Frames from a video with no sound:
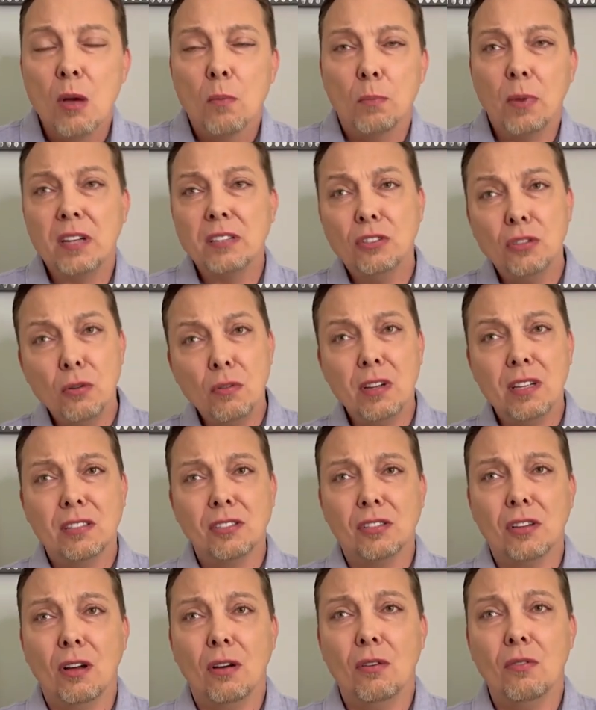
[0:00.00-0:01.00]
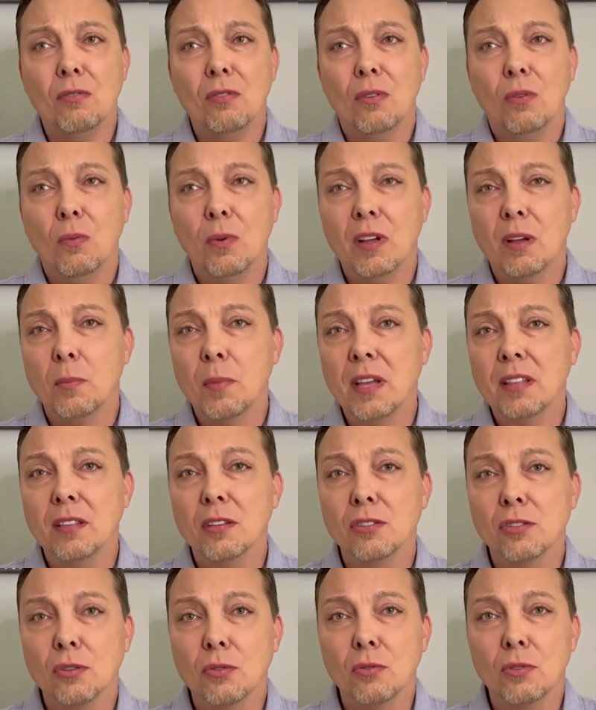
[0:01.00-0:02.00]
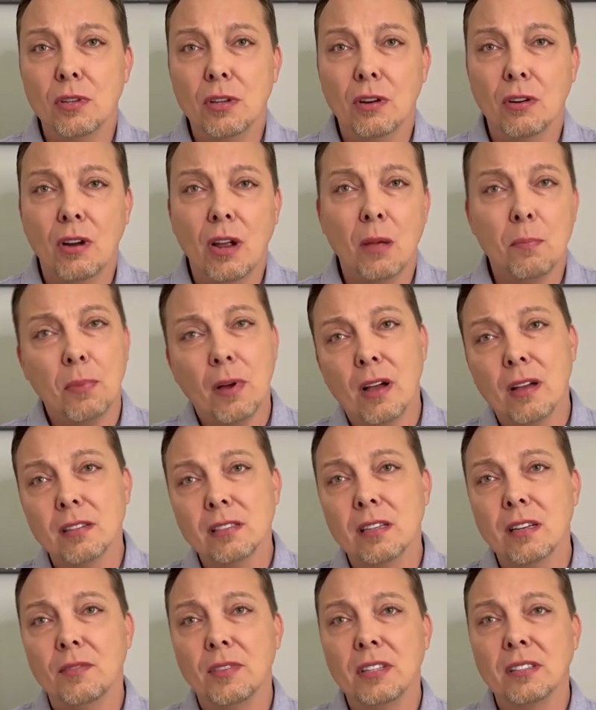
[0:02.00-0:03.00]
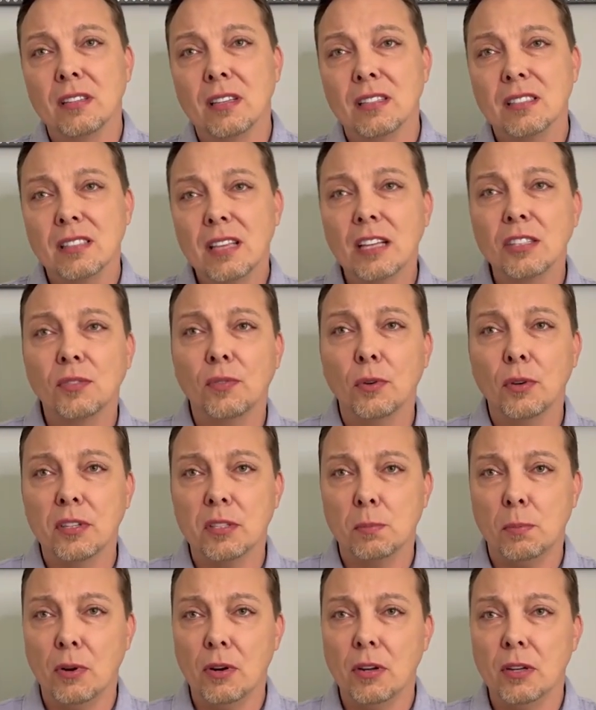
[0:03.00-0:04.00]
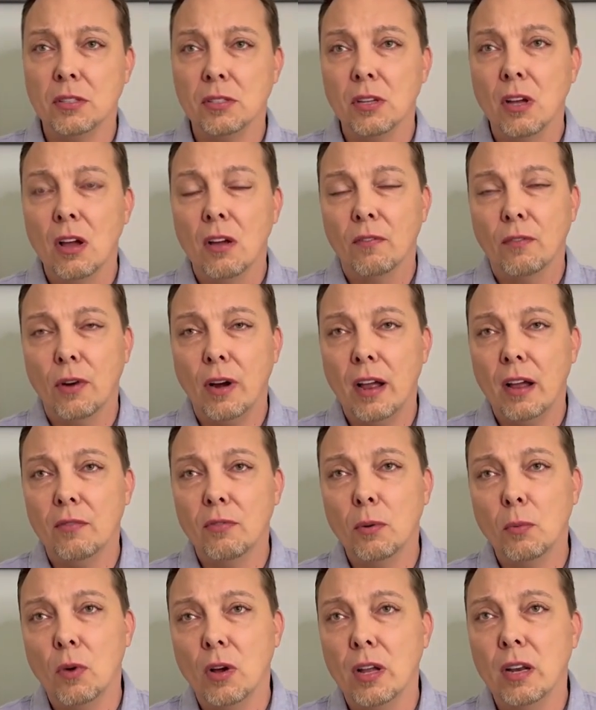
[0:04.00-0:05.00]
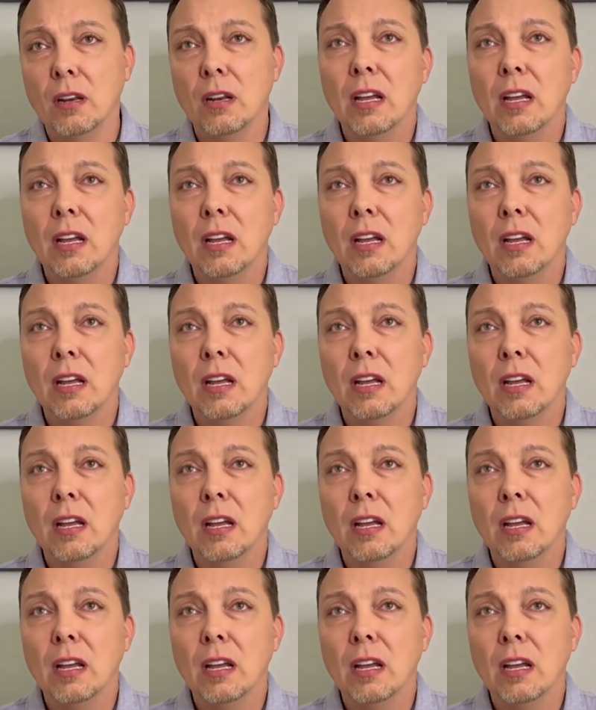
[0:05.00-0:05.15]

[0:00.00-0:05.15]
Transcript: By doing so, we can make this school year a positive and successful experience for everyone